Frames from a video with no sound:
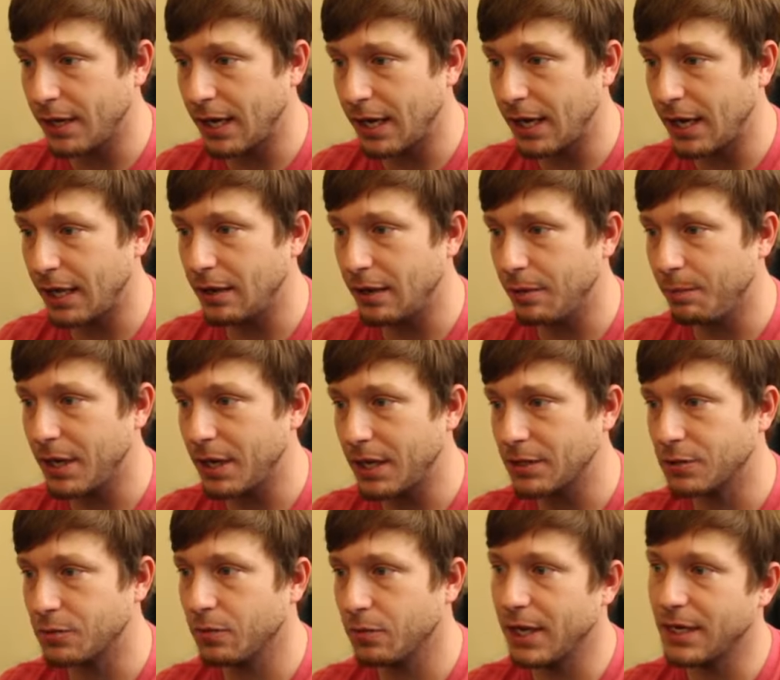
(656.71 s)
and the
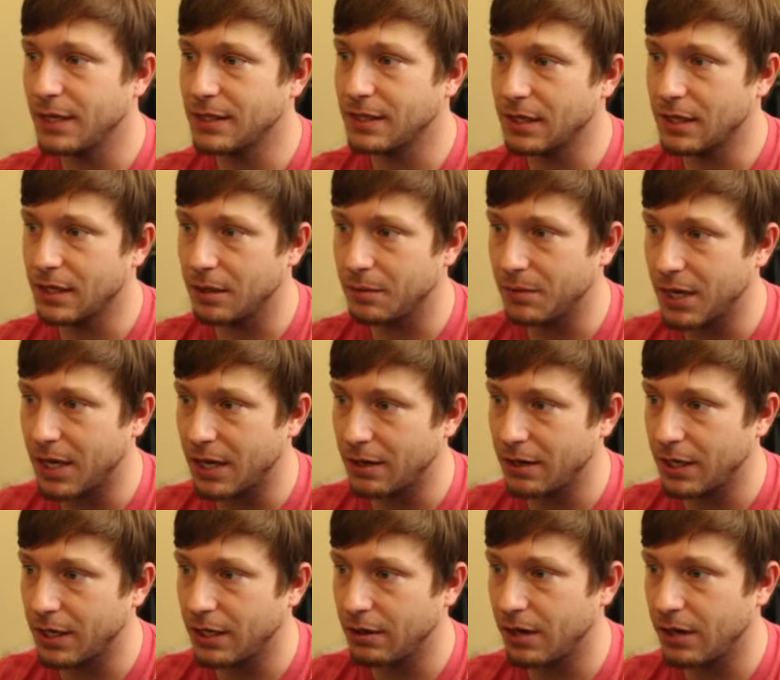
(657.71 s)
best way is to come down
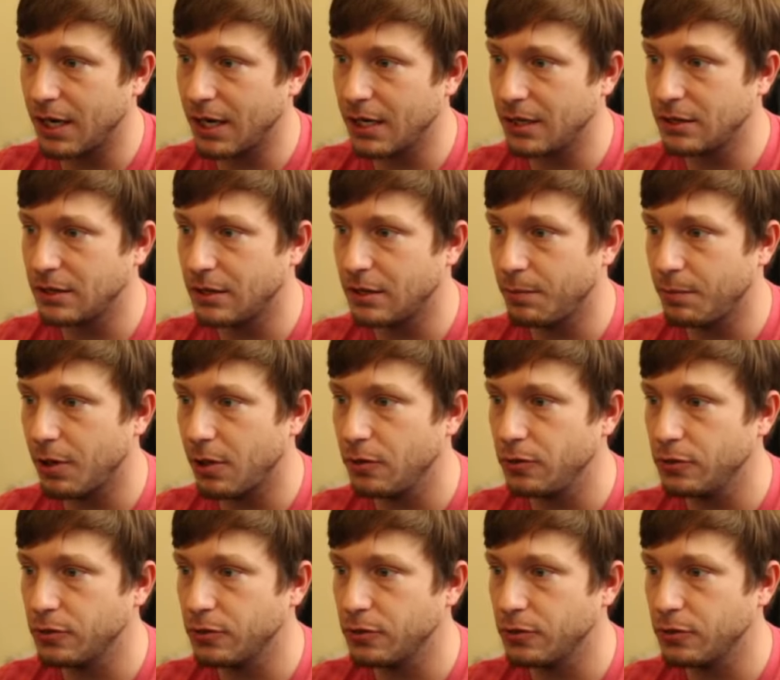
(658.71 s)
here into the post